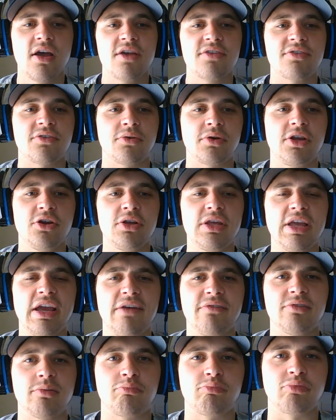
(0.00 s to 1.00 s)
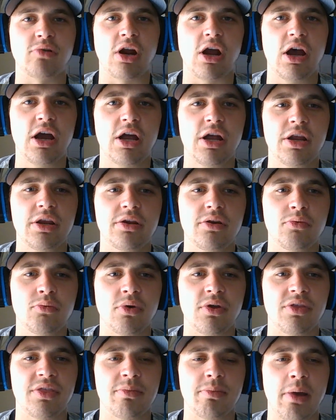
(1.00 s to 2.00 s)
So here you have LeBron
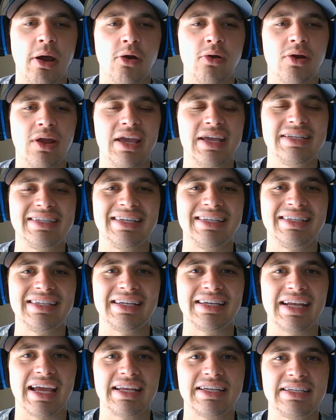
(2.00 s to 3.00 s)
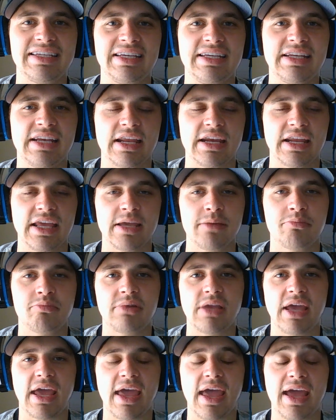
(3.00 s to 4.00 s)
with about 18 to 19 at
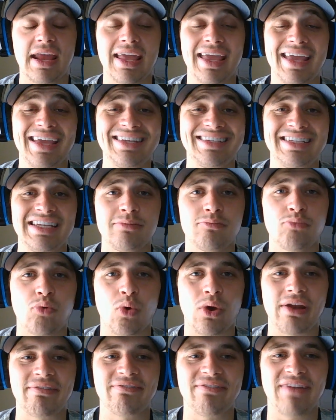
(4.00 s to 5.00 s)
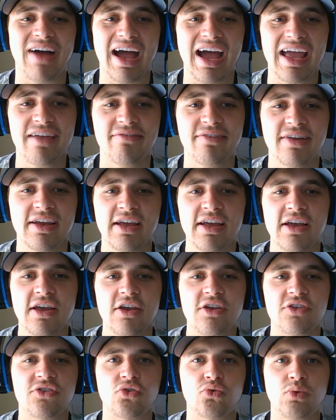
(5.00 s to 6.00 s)
18.5.
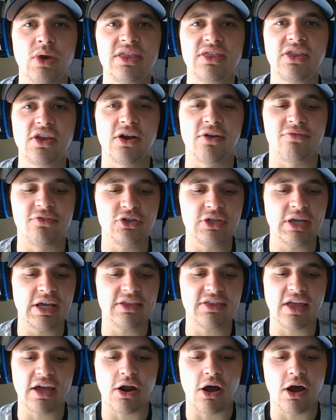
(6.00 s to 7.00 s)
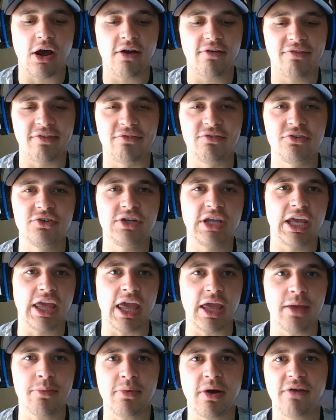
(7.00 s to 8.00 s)
So right there, if you take that off, if you take
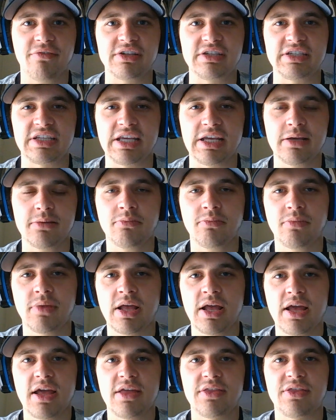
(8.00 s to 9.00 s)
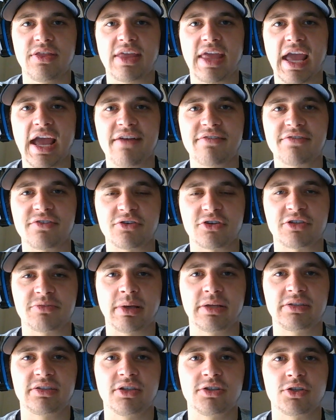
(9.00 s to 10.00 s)
him off the team, the Cavs are
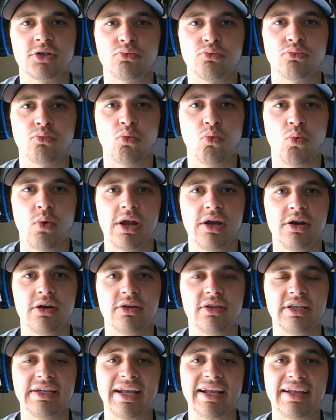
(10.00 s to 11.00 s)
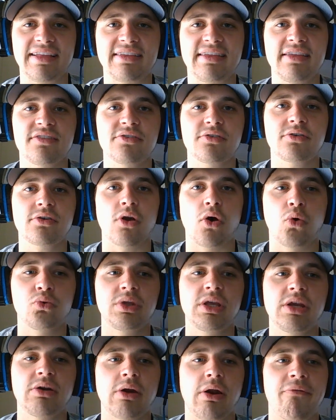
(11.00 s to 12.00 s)
expected to win the next season
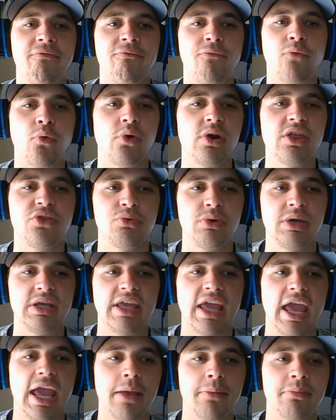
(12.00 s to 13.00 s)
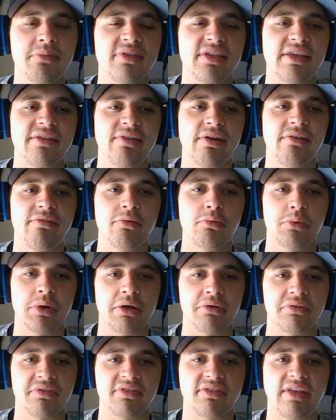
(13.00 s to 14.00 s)
only around 43 games if everyone
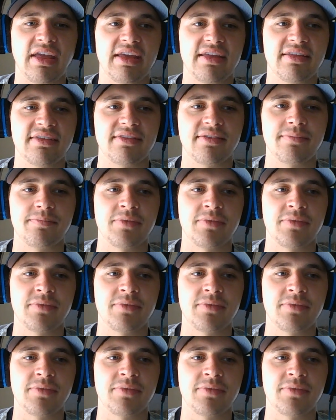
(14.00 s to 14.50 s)
else stays.